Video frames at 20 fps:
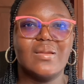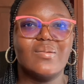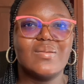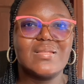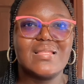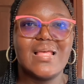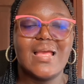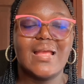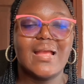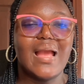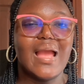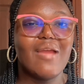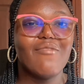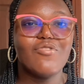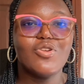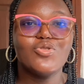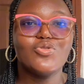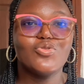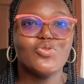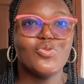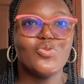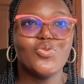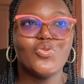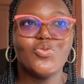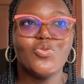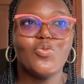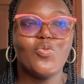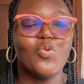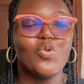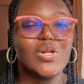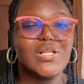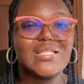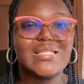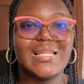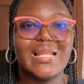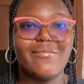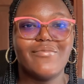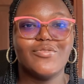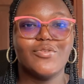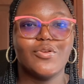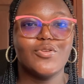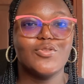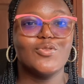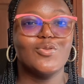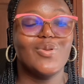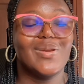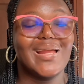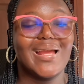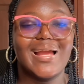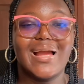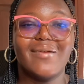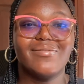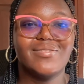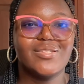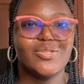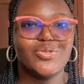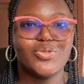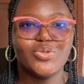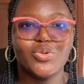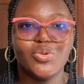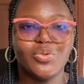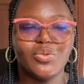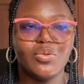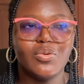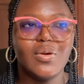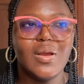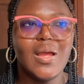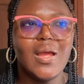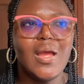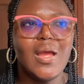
I was like, I really do not know what life is going to look like after school.